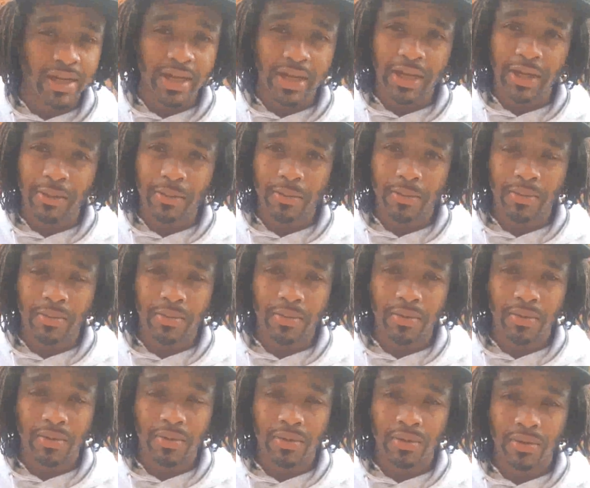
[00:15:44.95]
game.
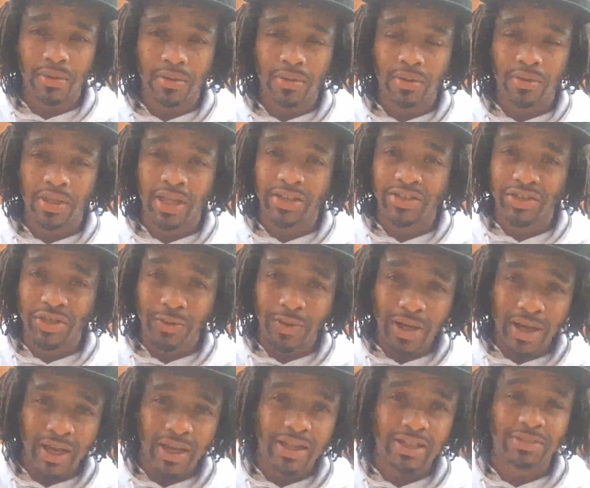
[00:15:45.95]
That's
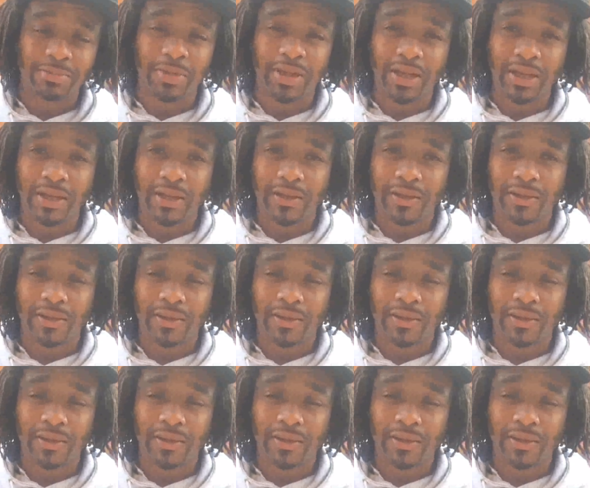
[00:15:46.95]
your ass, man.